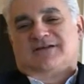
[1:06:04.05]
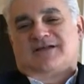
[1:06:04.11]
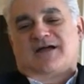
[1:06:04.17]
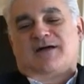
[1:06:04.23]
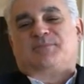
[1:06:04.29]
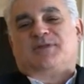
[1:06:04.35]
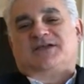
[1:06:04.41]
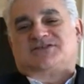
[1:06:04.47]

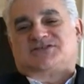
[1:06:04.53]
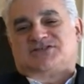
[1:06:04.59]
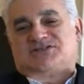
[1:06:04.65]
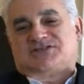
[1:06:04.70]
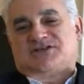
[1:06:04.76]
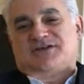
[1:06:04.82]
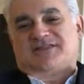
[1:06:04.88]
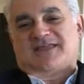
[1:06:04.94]
God bless you,
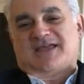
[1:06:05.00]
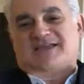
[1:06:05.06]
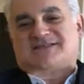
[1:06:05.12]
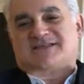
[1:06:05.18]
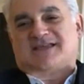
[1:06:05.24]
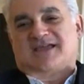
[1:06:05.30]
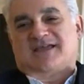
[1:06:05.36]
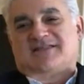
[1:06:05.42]
Sherry. Thanks
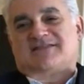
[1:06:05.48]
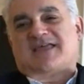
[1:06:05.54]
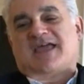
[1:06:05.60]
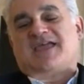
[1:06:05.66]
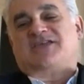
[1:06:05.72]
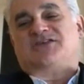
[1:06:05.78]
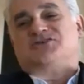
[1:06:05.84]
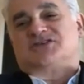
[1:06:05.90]
again.
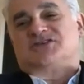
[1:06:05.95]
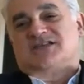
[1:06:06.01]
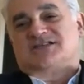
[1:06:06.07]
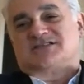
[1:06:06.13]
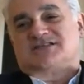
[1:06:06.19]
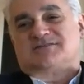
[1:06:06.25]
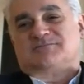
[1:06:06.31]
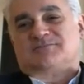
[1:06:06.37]
Thank you,
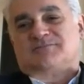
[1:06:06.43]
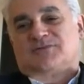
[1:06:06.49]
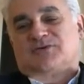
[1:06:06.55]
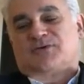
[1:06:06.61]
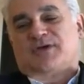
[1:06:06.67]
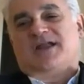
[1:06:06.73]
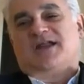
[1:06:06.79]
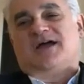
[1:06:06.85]
Justin.
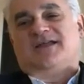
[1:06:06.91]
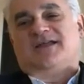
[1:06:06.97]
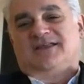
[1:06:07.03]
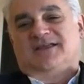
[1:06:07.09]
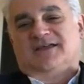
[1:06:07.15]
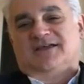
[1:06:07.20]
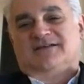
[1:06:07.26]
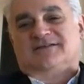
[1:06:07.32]
Great idea.